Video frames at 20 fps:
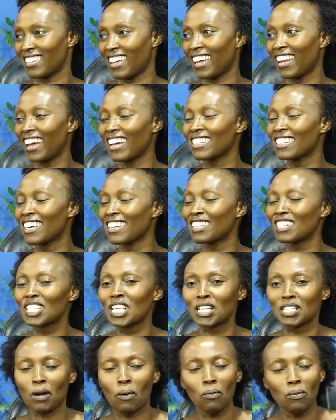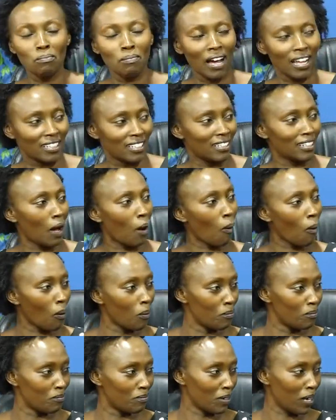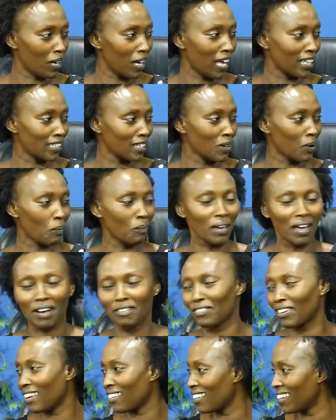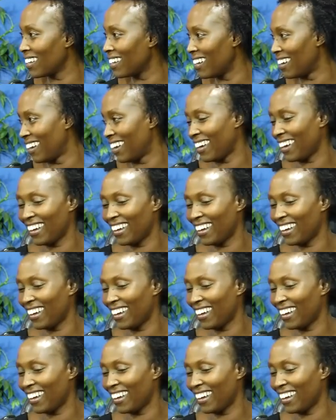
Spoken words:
And I say this as a woman in a home. I think we are very,